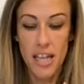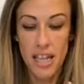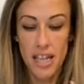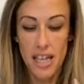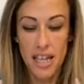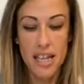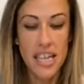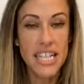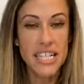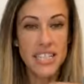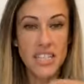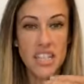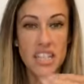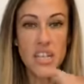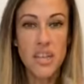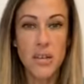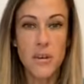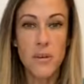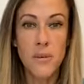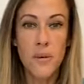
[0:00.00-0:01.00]
There's
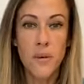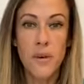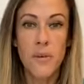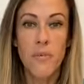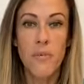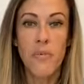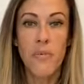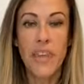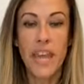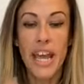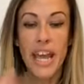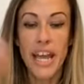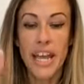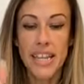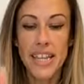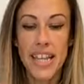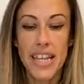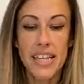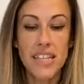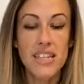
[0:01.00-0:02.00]
you,
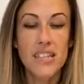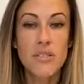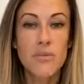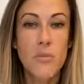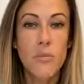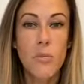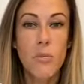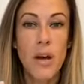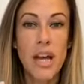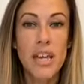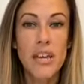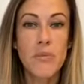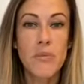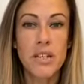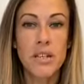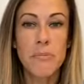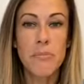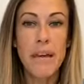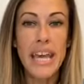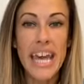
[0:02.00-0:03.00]
and then there's where you want
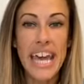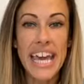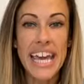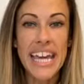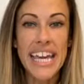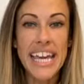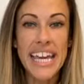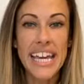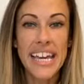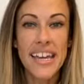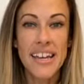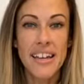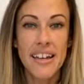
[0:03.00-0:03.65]
to be,